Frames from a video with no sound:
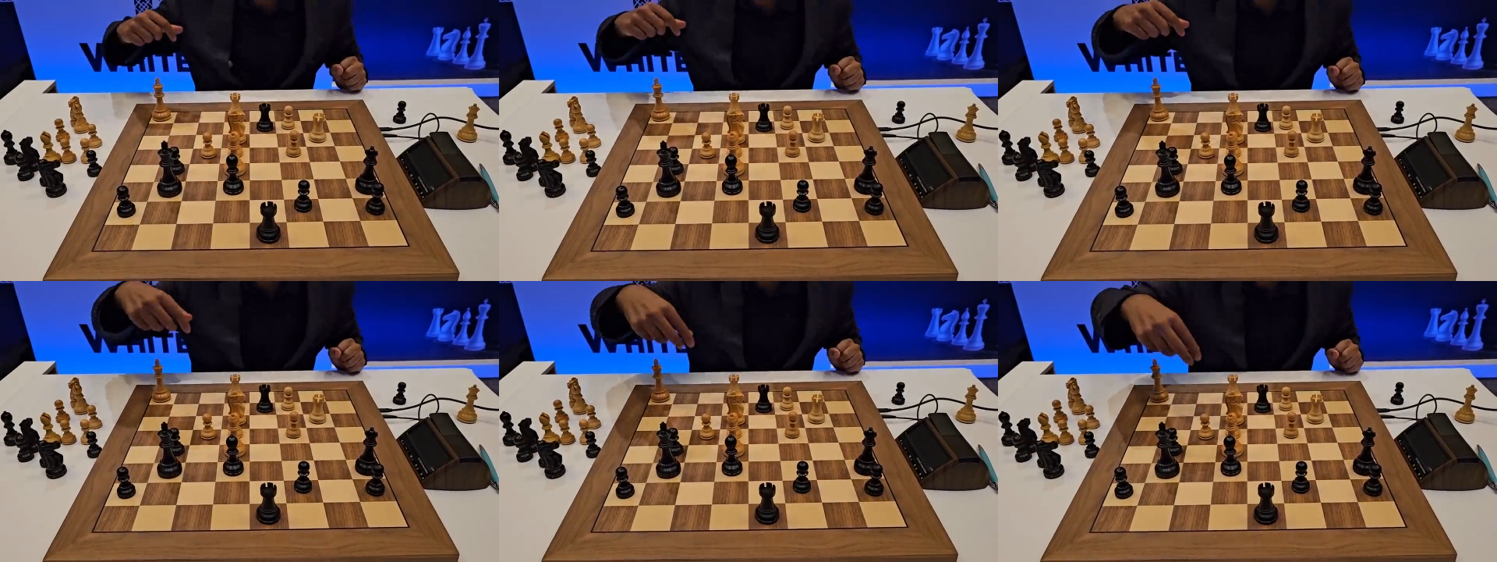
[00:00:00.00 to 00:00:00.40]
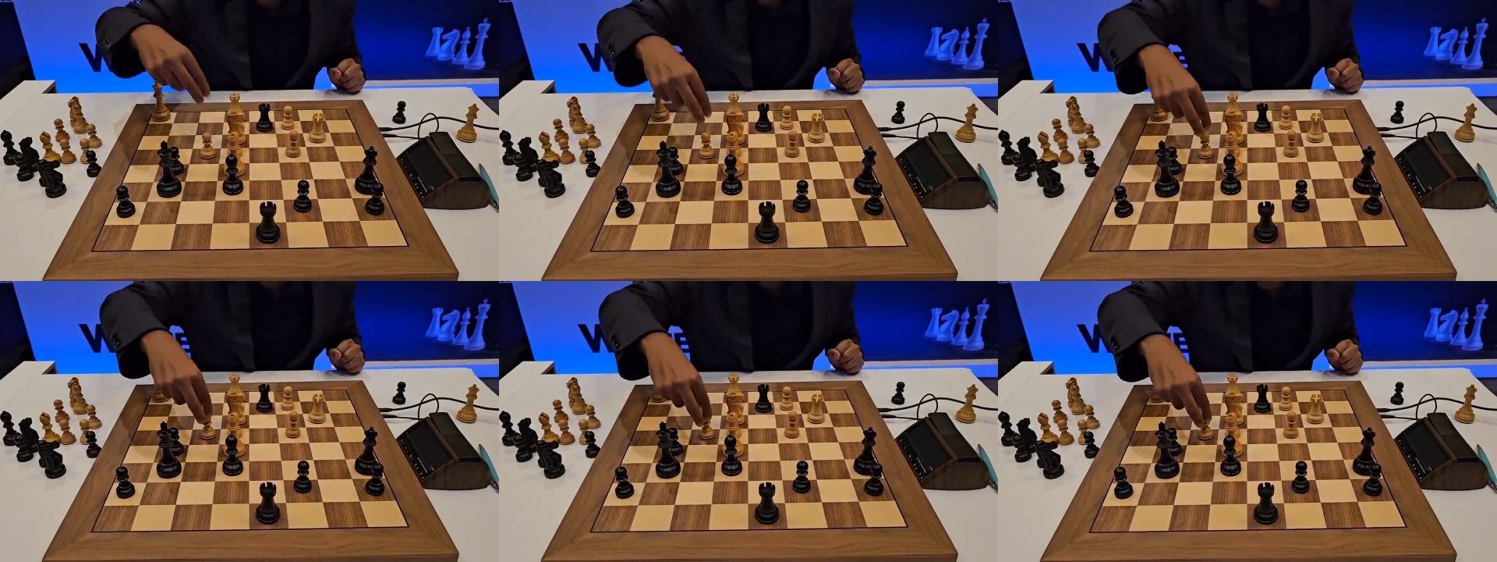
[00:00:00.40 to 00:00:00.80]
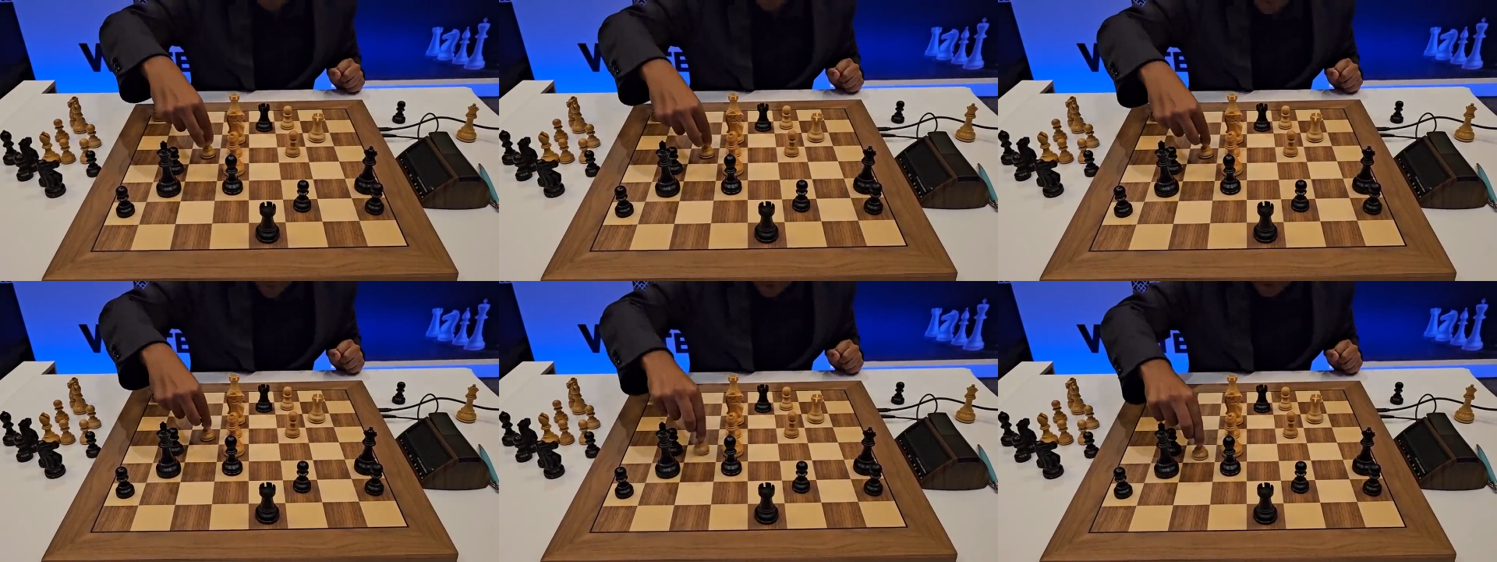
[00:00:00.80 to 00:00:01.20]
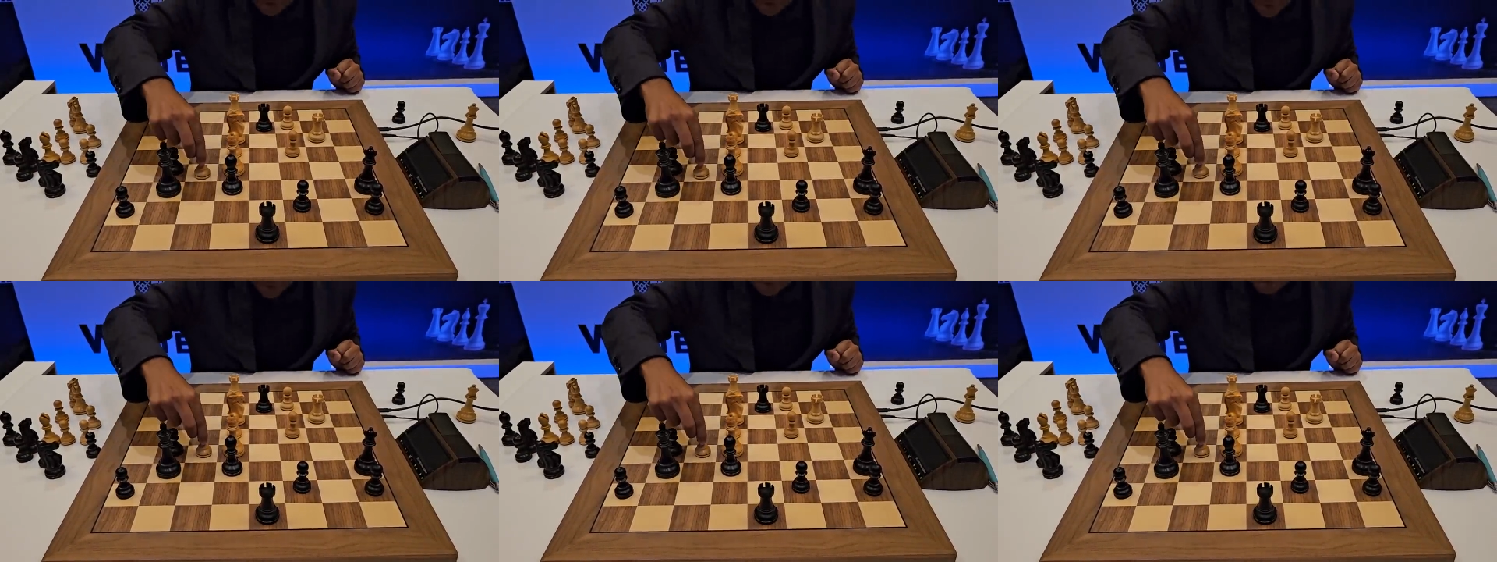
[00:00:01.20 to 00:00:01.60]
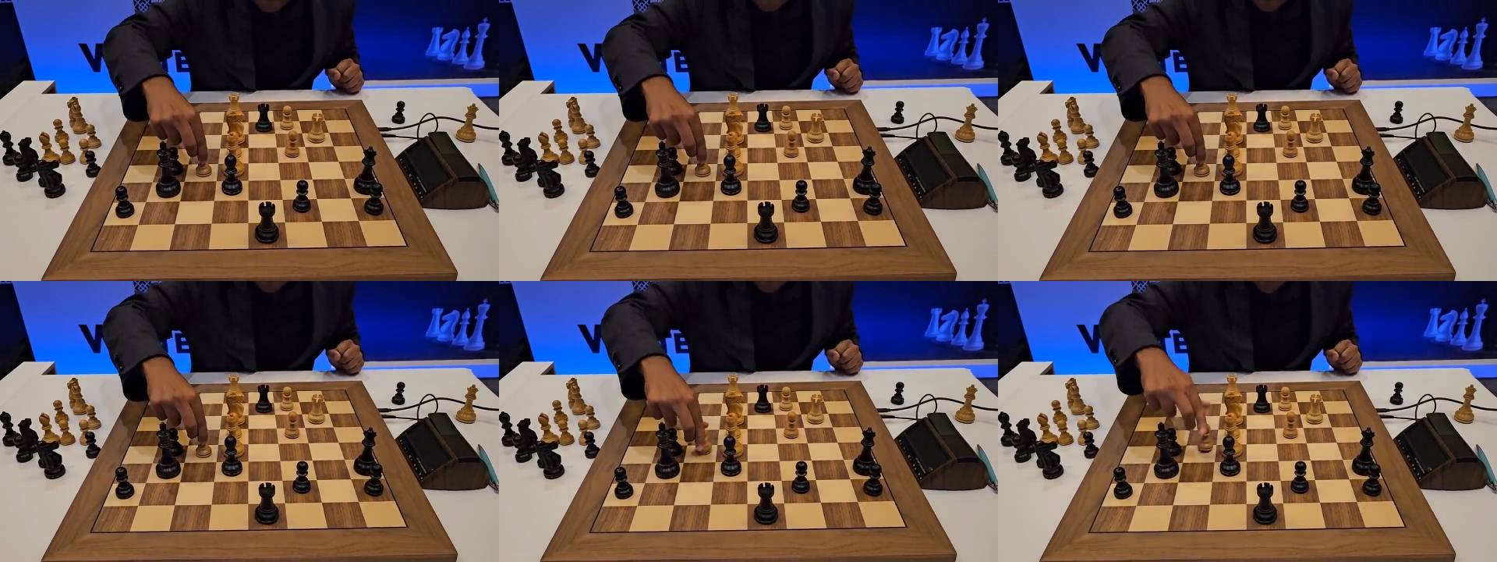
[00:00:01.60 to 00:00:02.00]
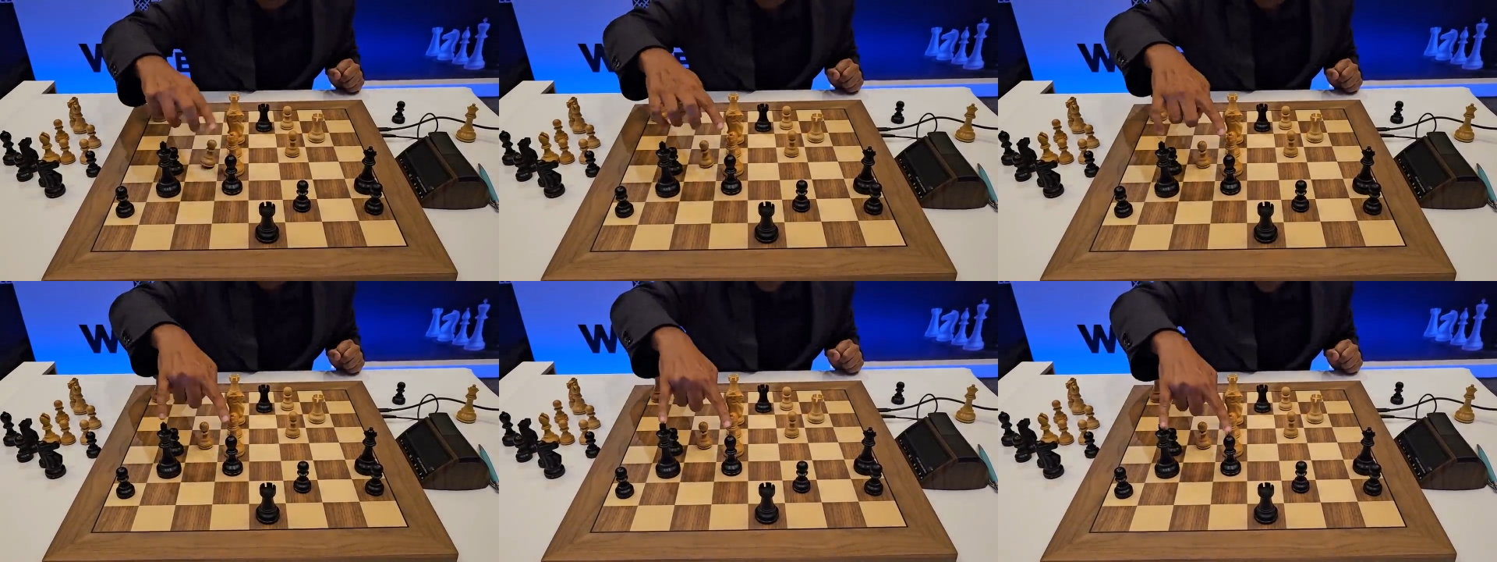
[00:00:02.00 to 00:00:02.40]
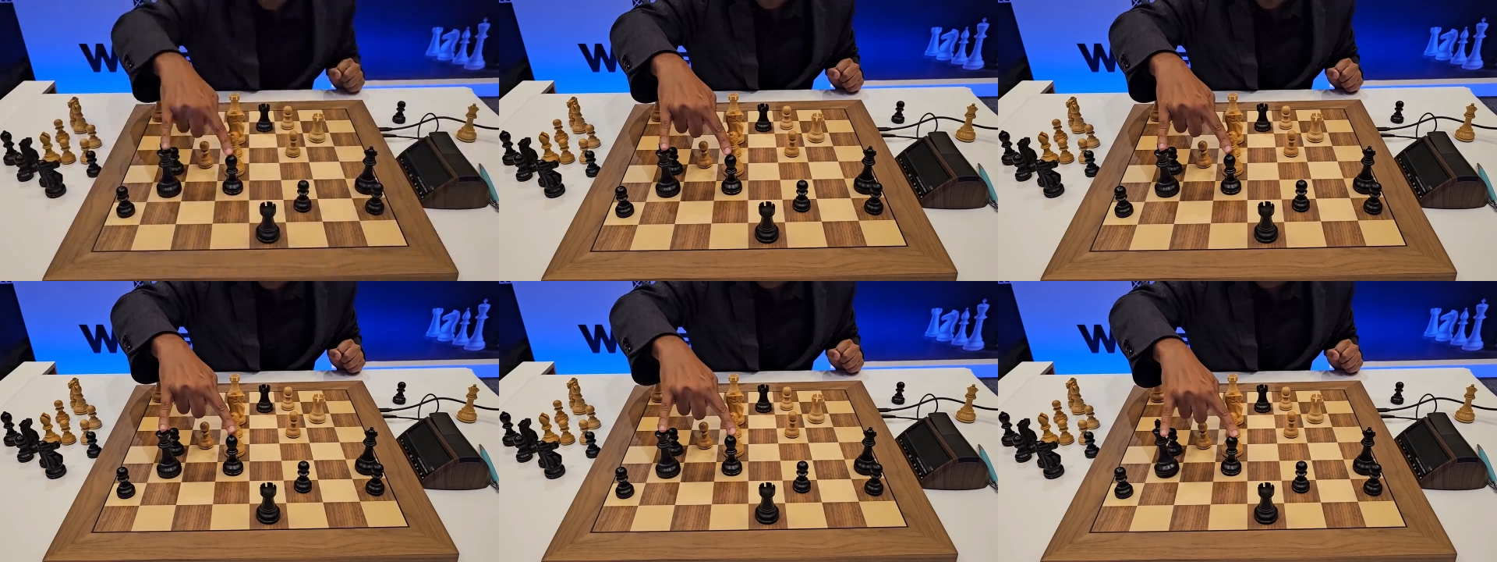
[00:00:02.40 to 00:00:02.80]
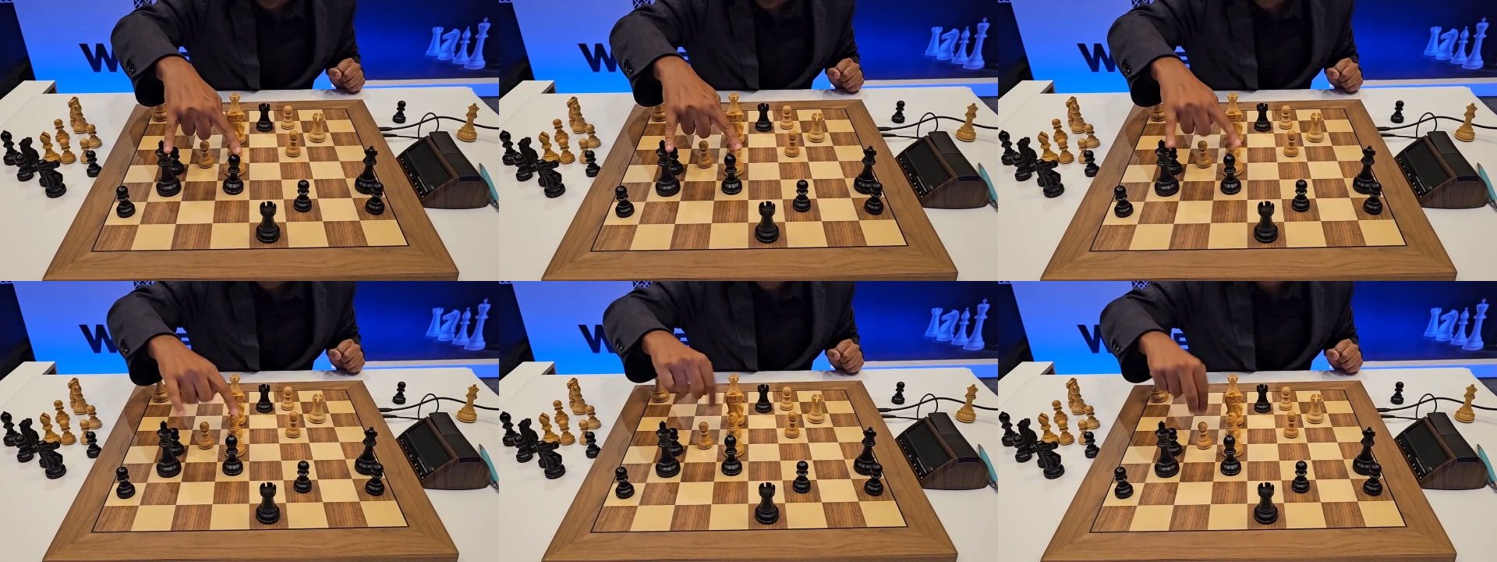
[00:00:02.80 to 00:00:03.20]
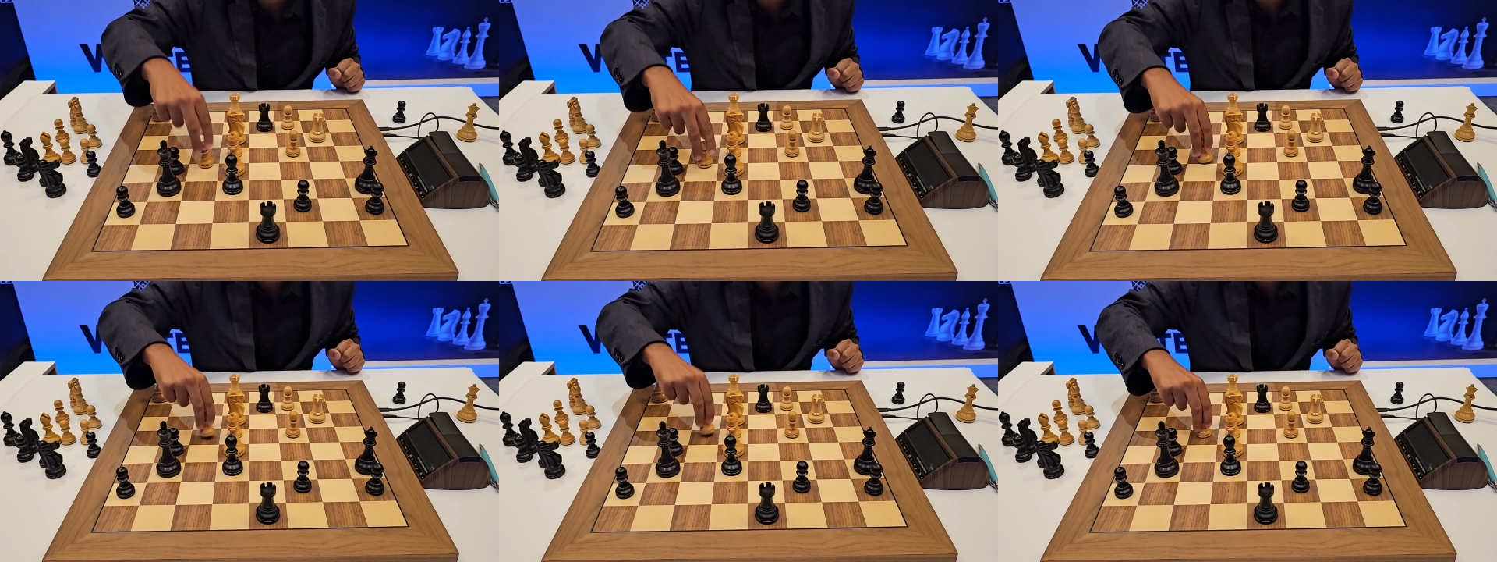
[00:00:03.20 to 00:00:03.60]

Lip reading: No face is visible, so there are no lips to read.